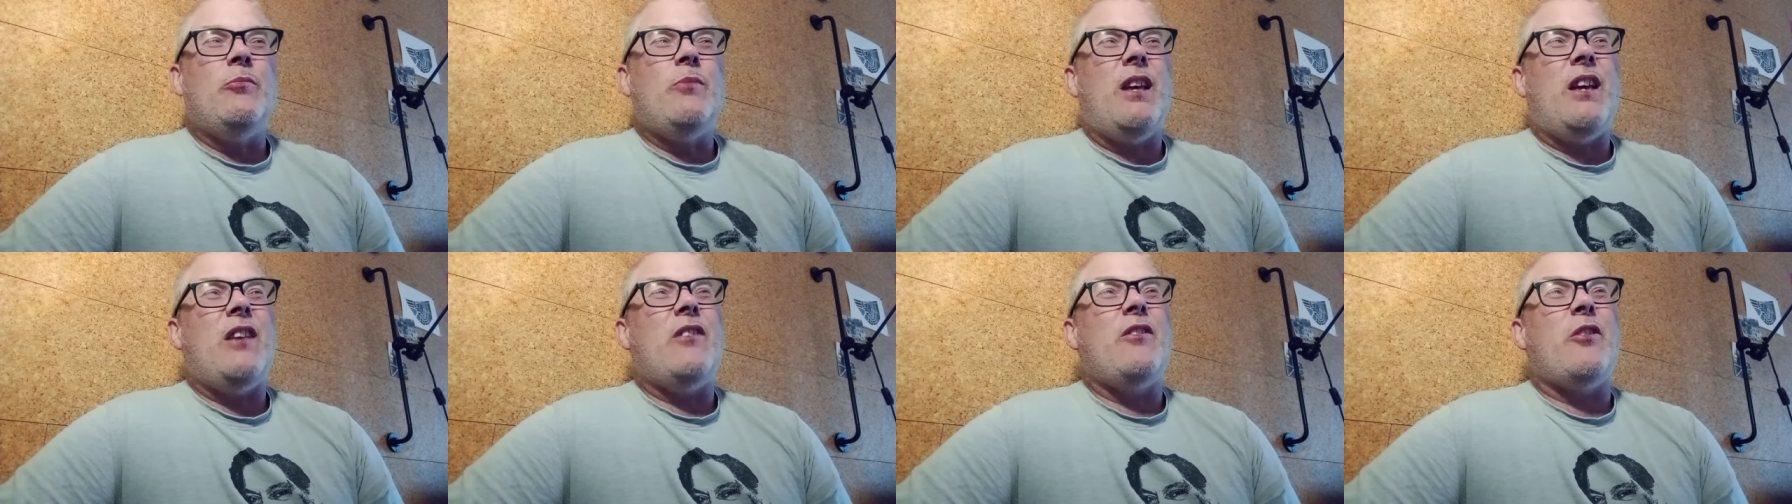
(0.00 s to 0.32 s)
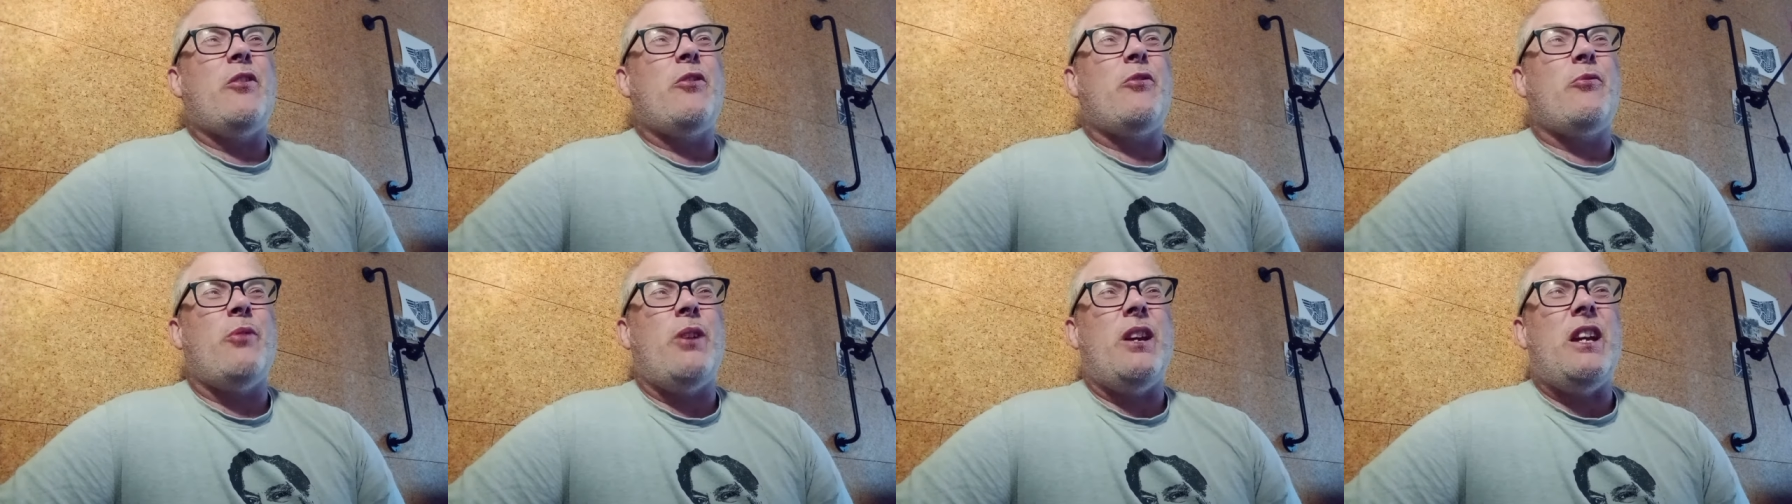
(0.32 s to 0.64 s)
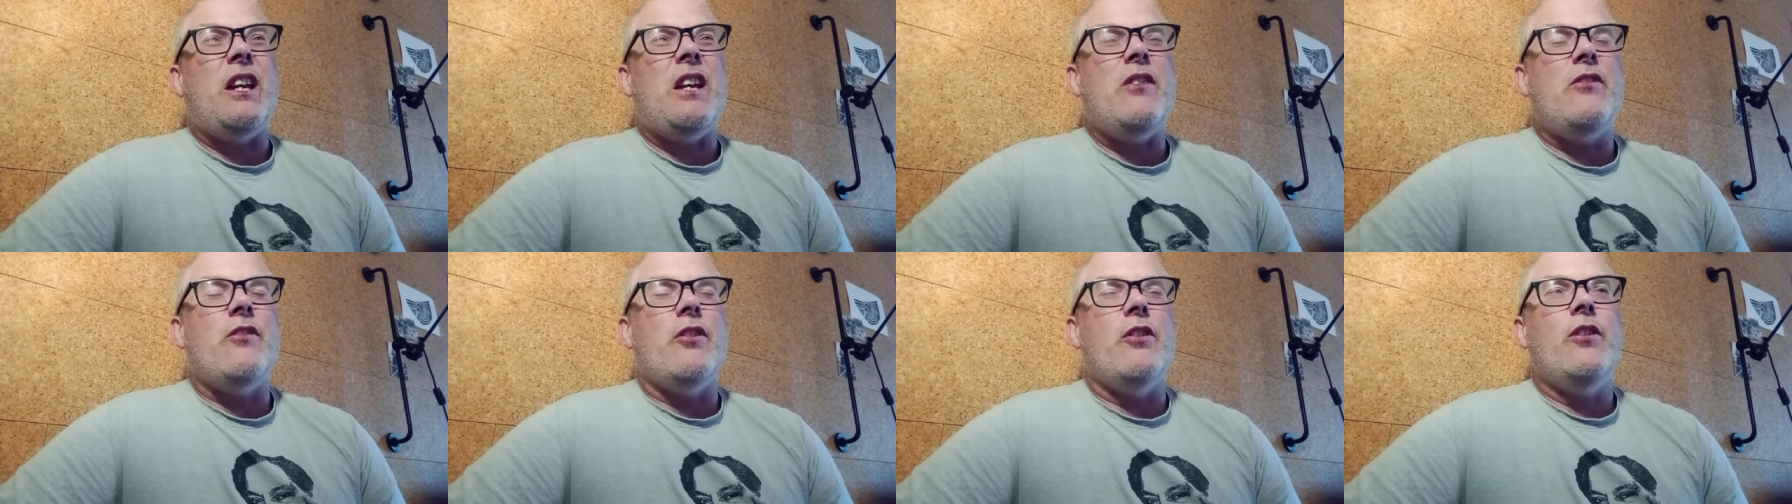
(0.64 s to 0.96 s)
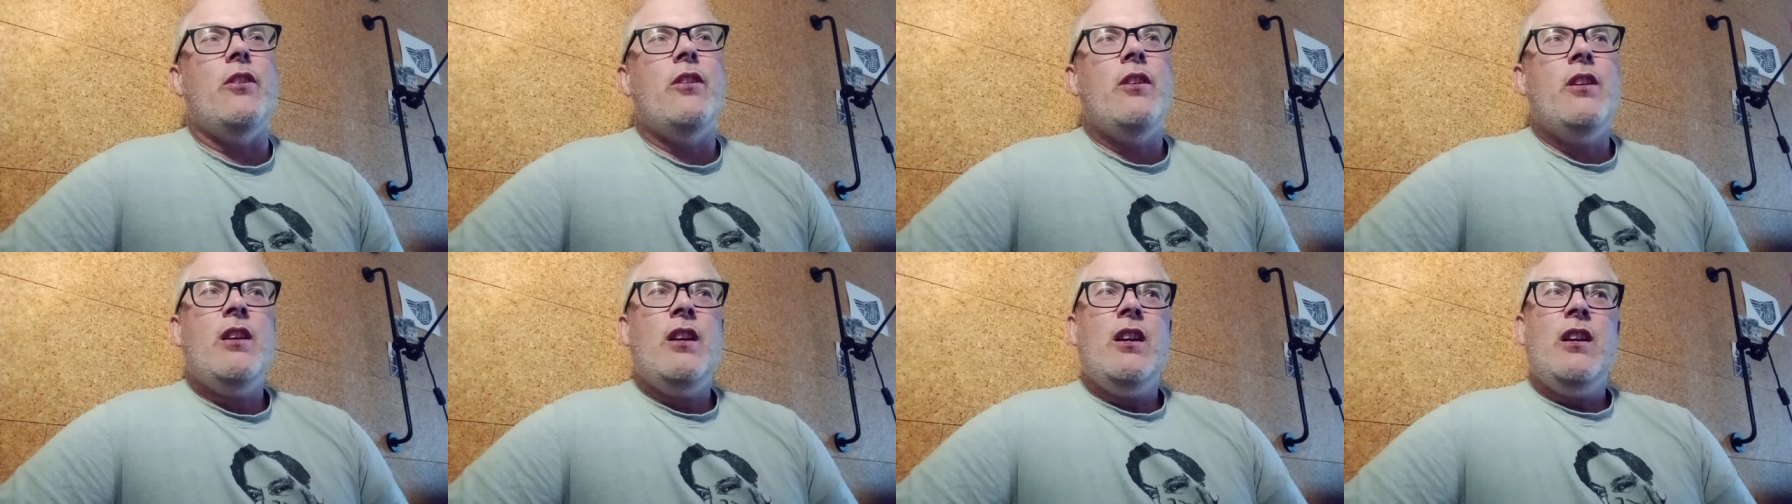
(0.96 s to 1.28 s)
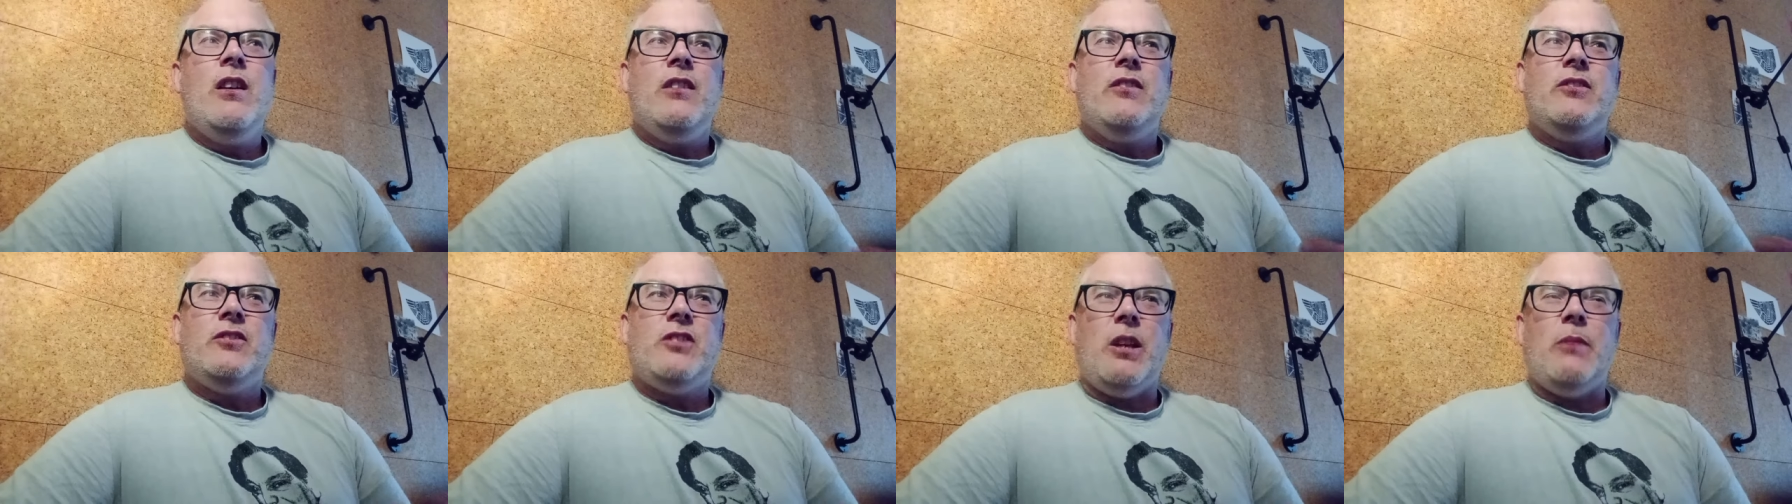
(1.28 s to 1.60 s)
They're the three that
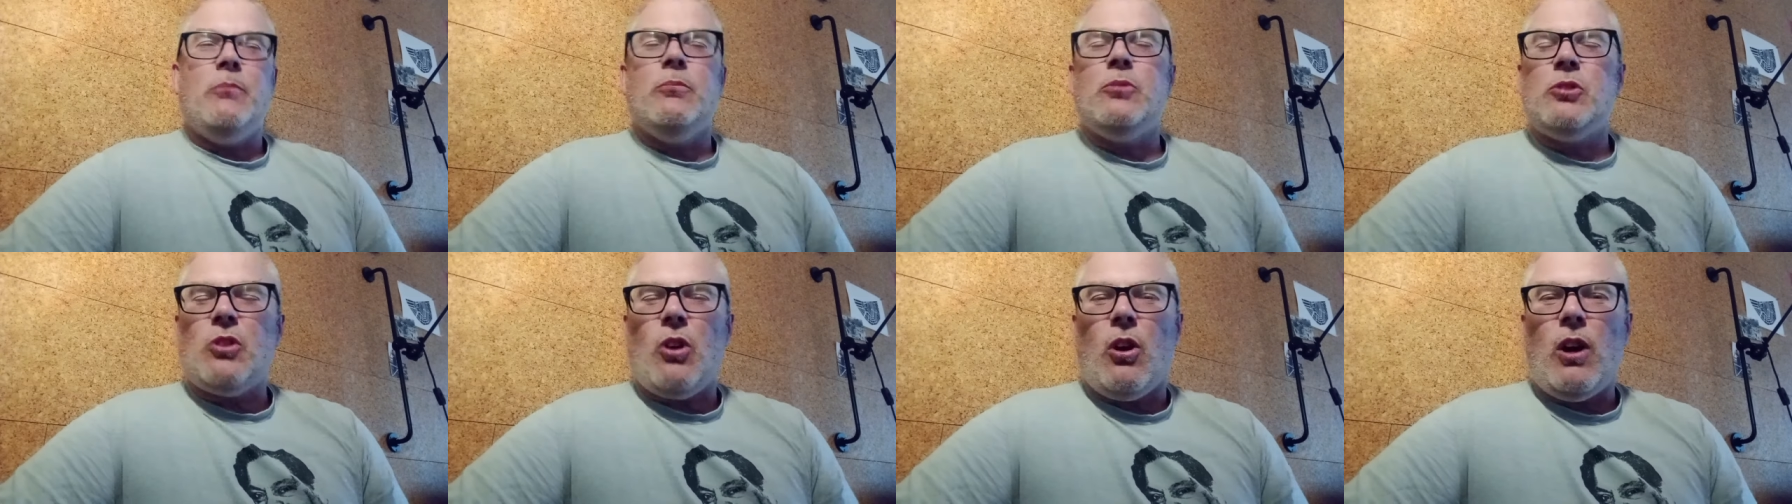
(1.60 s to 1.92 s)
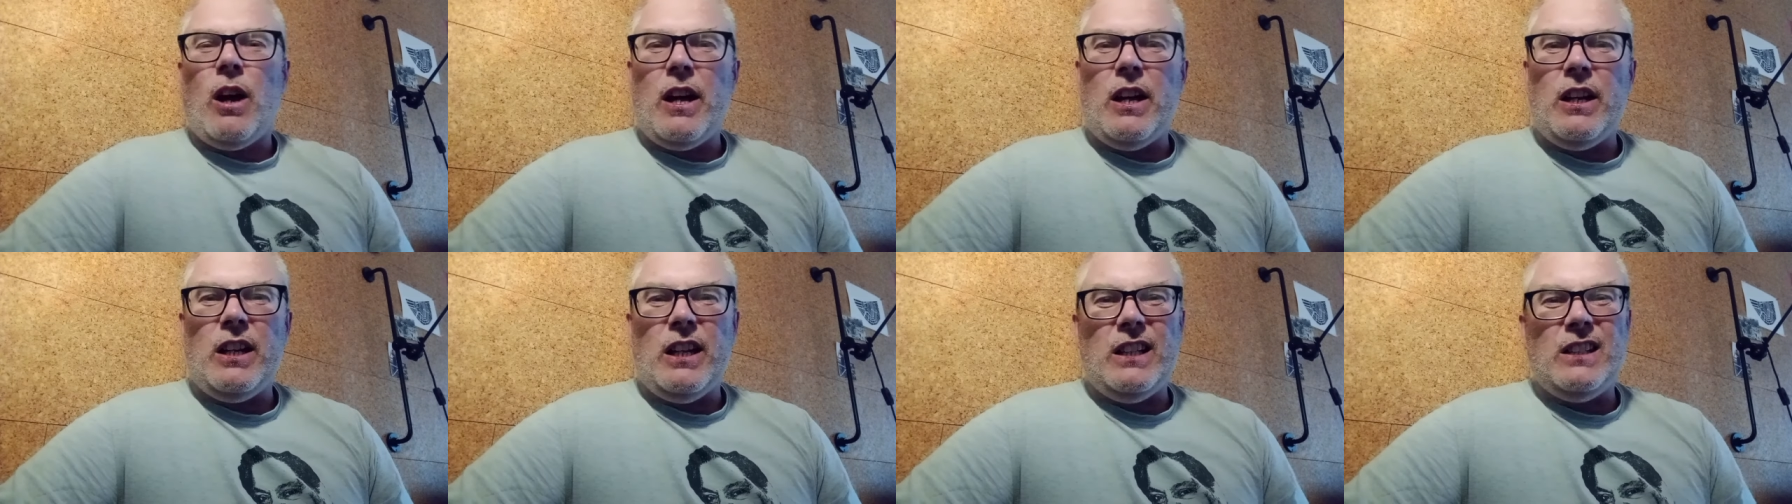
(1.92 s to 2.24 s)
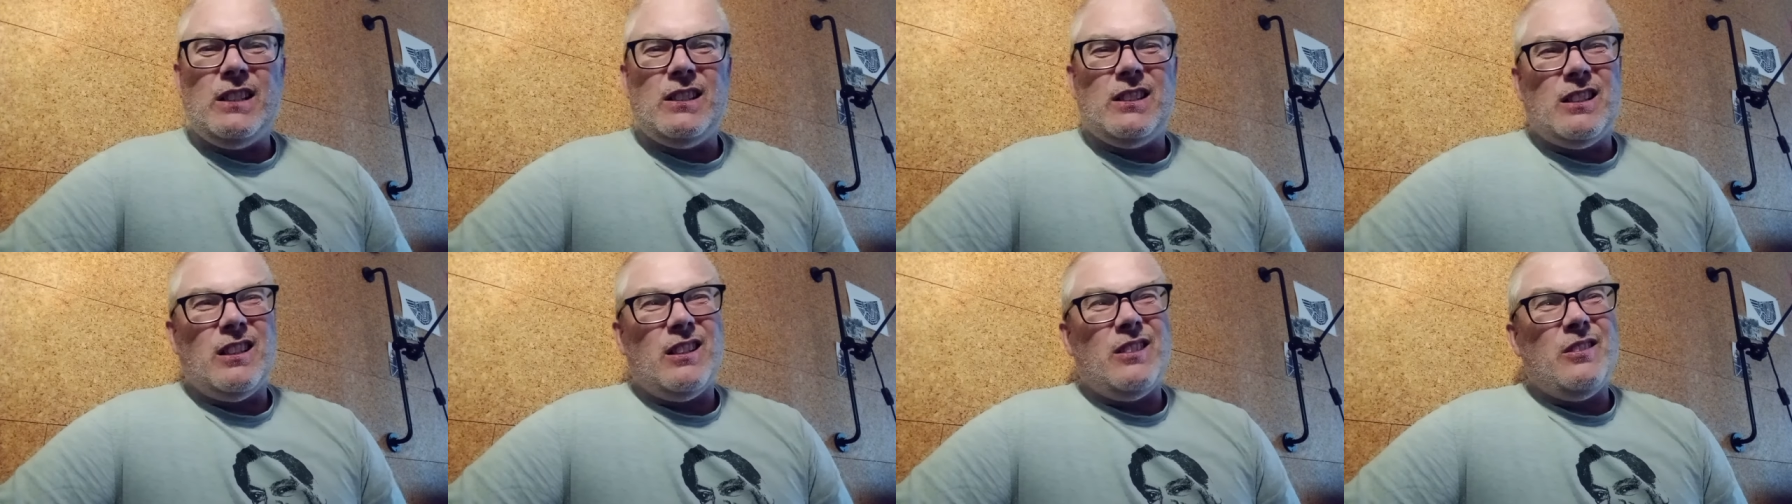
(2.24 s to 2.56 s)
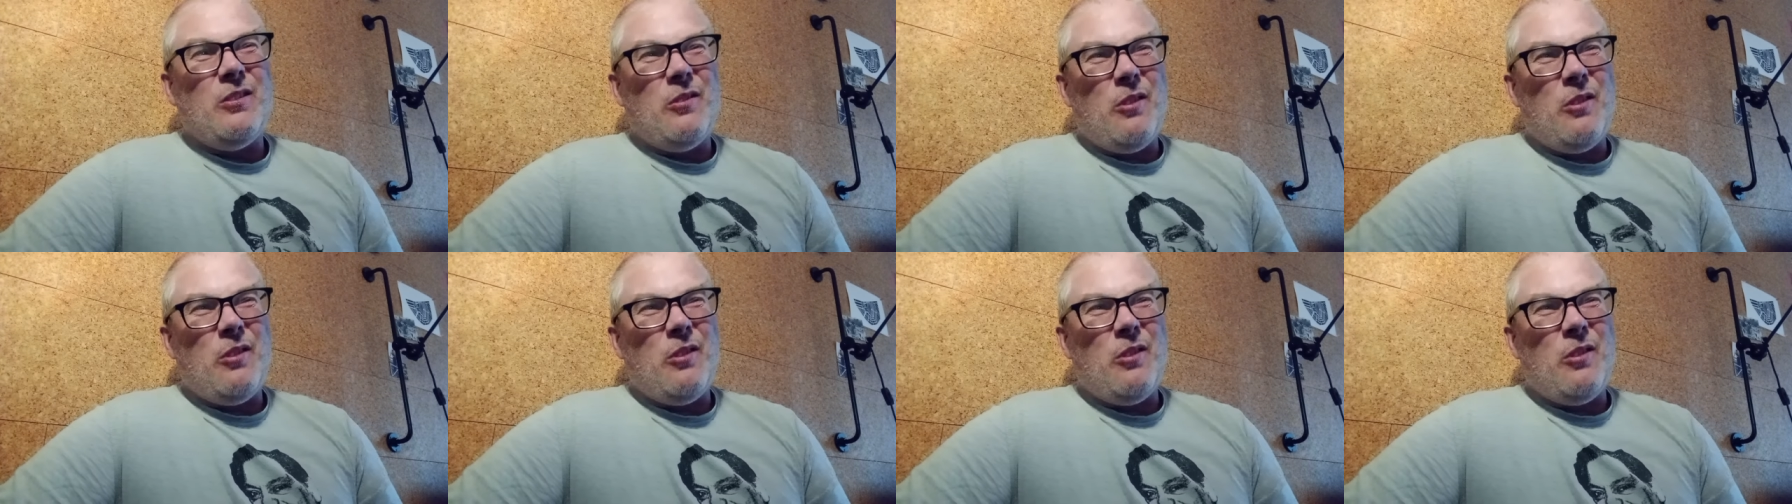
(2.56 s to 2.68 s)
Tim Steidten is